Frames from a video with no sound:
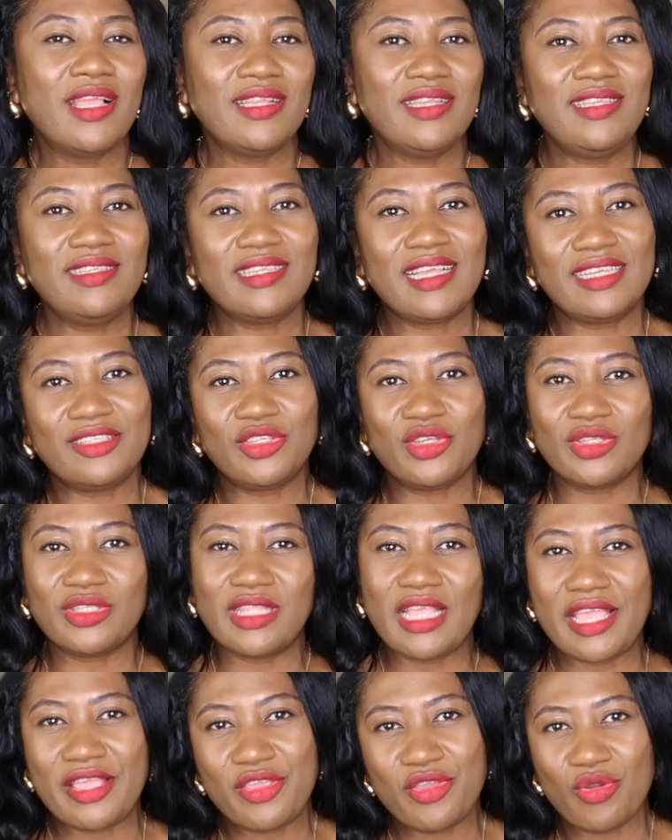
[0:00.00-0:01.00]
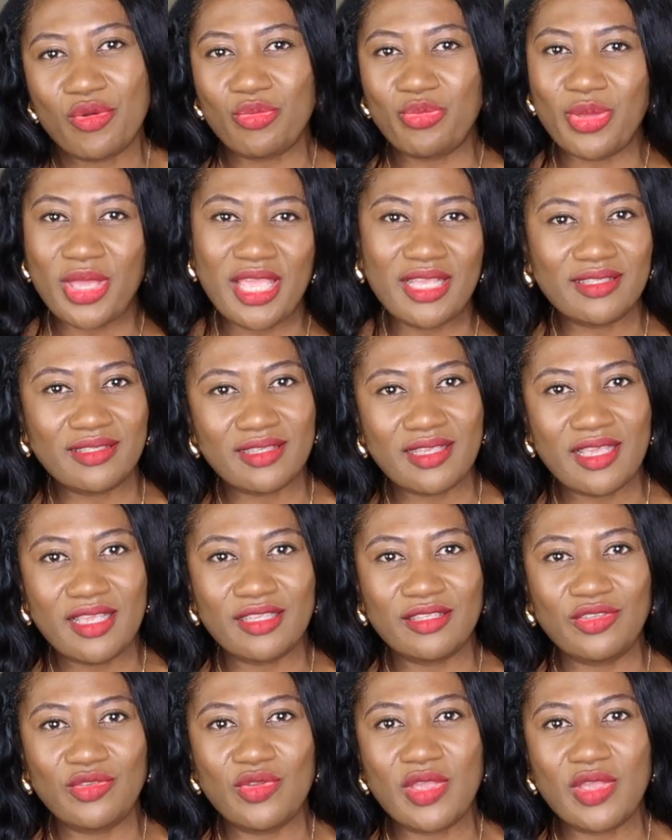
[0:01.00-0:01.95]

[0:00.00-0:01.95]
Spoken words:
These are just like your basics.